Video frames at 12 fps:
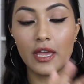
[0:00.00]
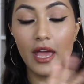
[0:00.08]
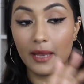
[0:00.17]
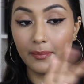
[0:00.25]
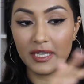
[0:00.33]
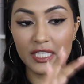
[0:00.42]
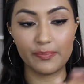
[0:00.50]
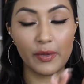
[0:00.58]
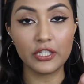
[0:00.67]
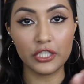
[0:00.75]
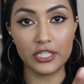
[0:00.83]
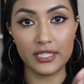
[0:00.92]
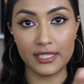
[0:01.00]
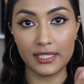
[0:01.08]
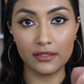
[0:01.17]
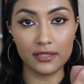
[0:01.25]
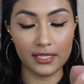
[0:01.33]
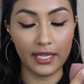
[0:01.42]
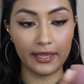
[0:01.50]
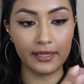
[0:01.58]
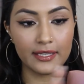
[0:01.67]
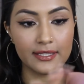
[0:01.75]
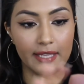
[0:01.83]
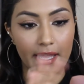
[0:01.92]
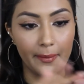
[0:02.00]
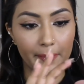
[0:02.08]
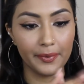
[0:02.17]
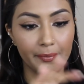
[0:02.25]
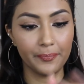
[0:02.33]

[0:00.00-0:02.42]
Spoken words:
And my sponge is still slightly damp.